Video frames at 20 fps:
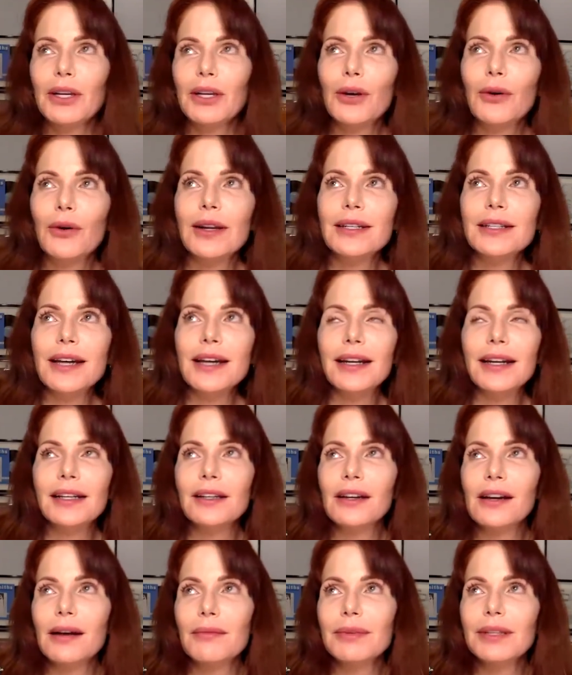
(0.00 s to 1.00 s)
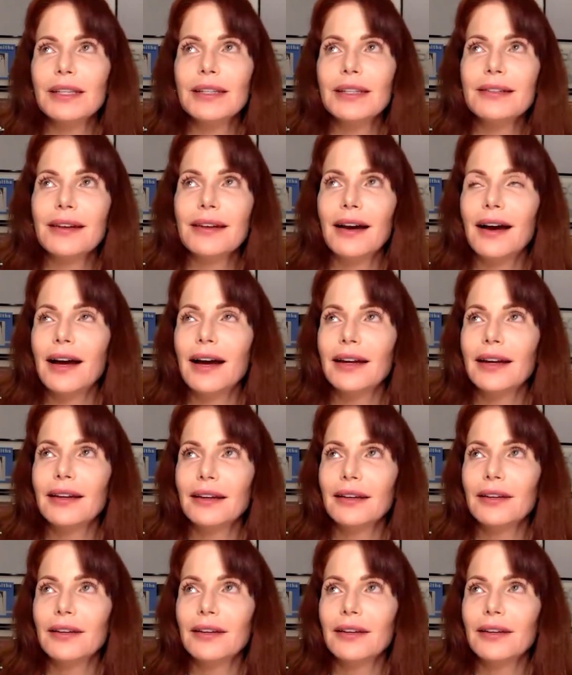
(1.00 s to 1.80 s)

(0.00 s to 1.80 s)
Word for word: when you go outside and look up at the sky,